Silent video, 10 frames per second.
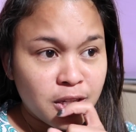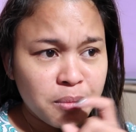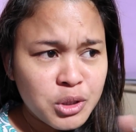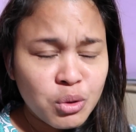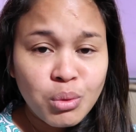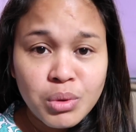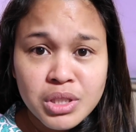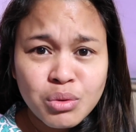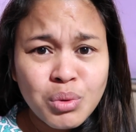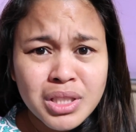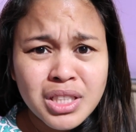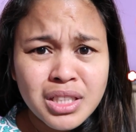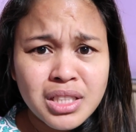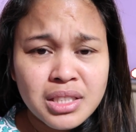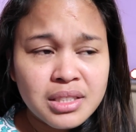Tommy's always
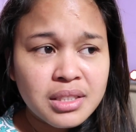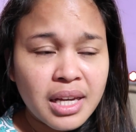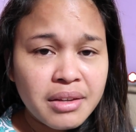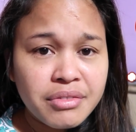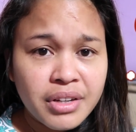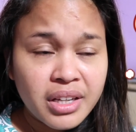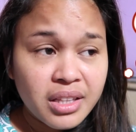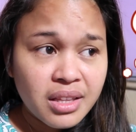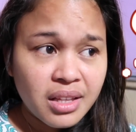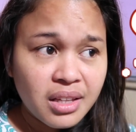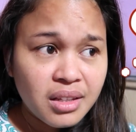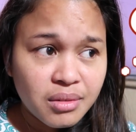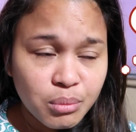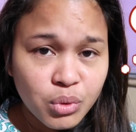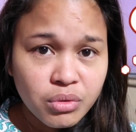watching this sci-fi
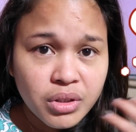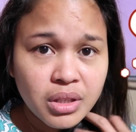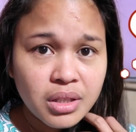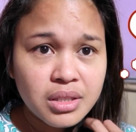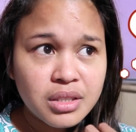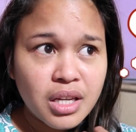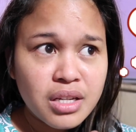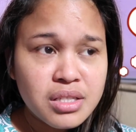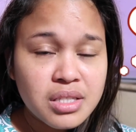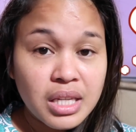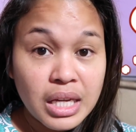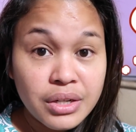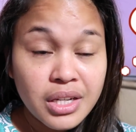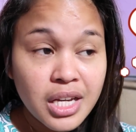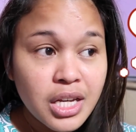thing movie. It's kind of
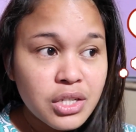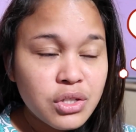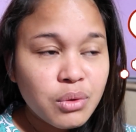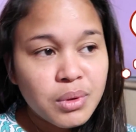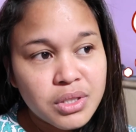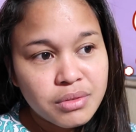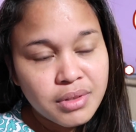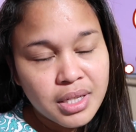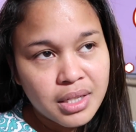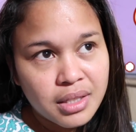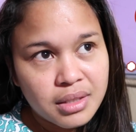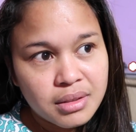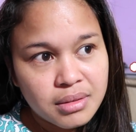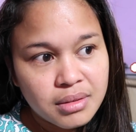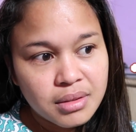scary. So I watched that like
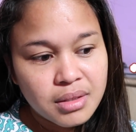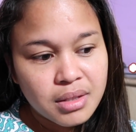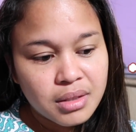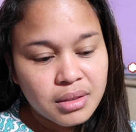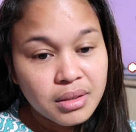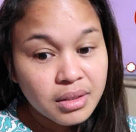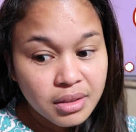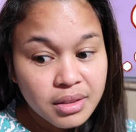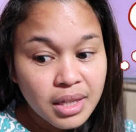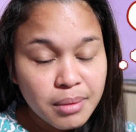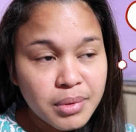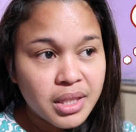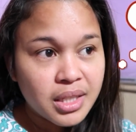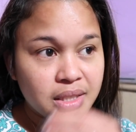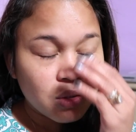the time
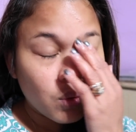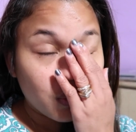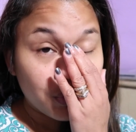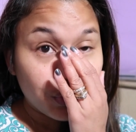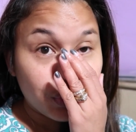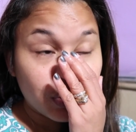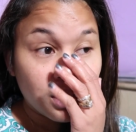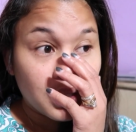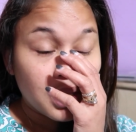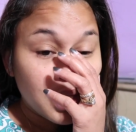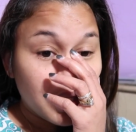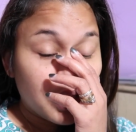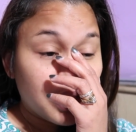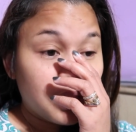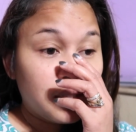that he's home, 3 o'clock.
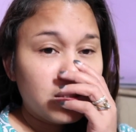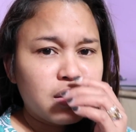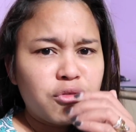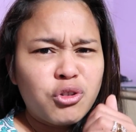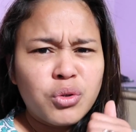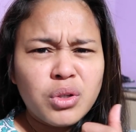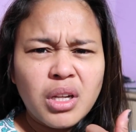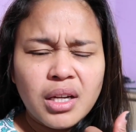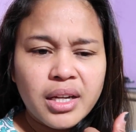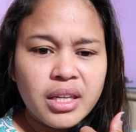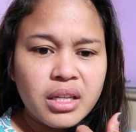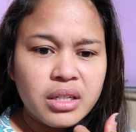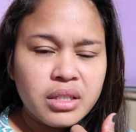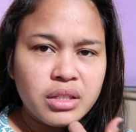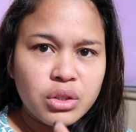And then at 4 o'clock I
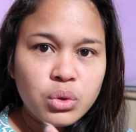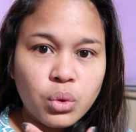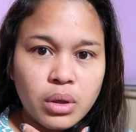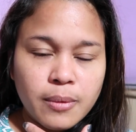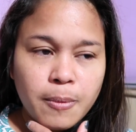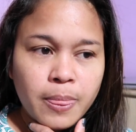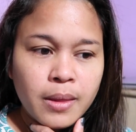heard in the door.